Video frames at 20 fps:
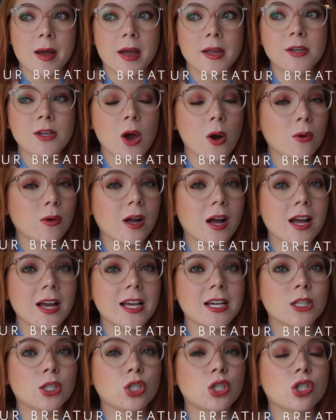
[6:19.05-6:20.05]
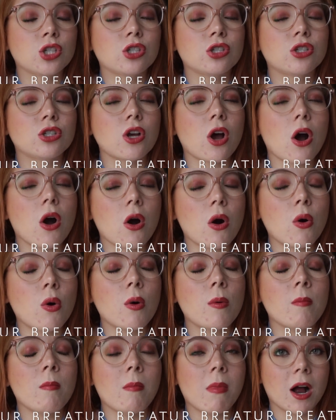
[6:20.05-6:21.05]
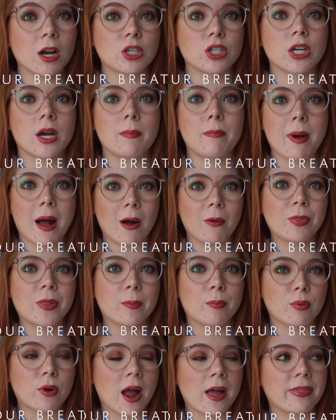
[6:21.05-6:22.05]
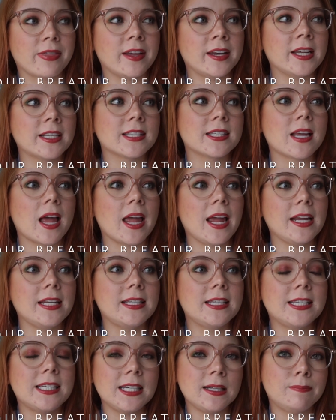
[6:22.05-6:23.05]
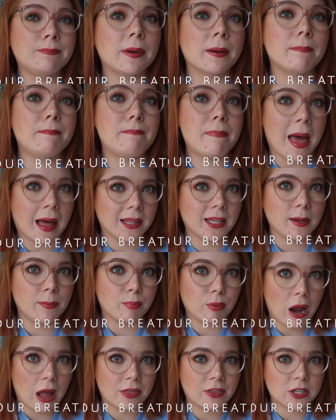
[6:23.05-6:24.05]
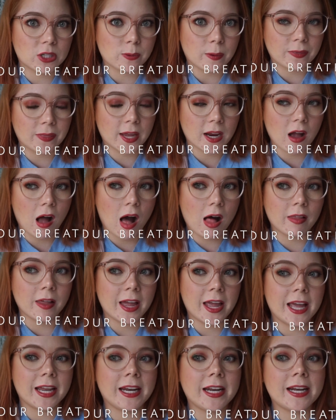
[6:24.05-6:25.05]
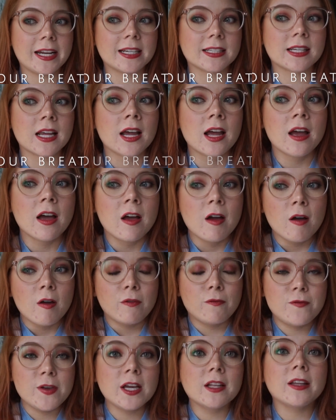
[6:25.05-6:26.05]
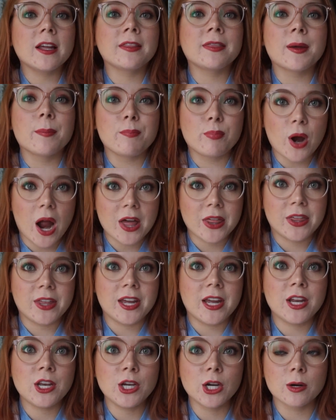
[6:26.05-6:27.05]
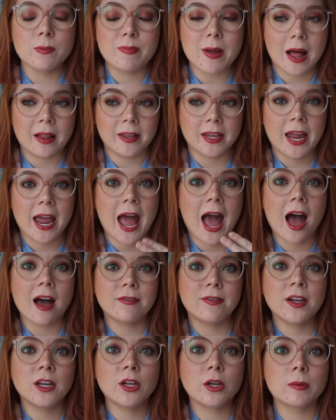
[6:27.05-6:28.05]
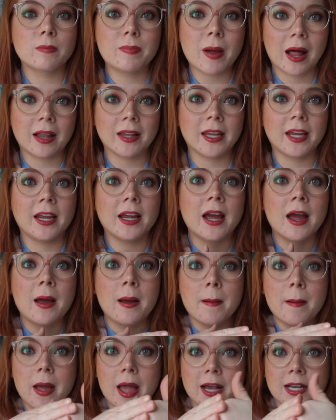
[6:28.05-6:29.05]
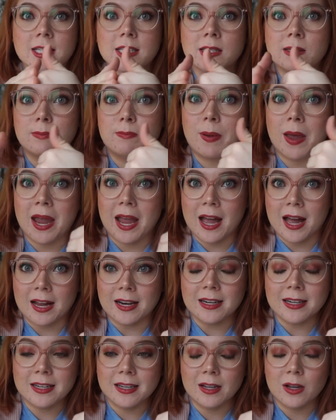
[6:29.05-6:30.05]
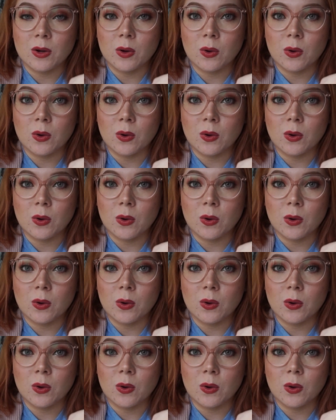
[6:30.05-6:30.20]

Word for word: Yoga is so much about the breath and it's a deep belly breath is what they call it. And it is feeling the breath in your belly, having your belly expand